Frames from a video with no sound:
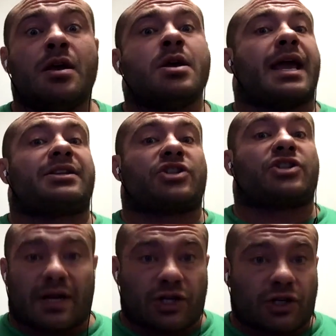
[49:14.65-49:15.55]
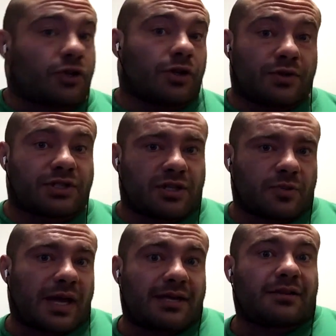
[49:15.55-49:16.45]
and stretch under loads
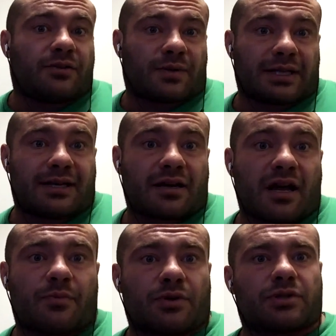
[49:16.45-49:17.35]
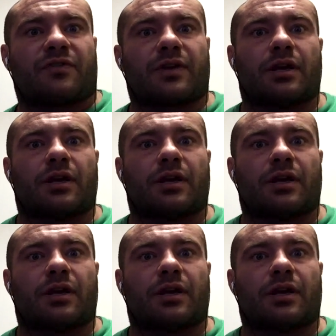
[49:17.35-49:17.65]
independently related to hypertrophy.